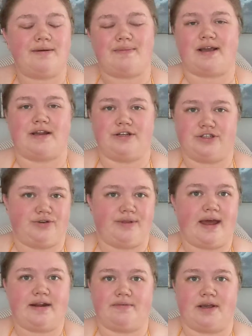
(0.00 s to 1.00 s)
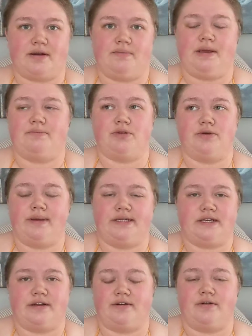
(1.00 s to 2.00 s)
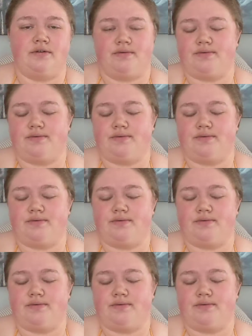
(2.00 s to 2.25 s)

I'm not gonna do that. I'm not gonna be in Bloomington,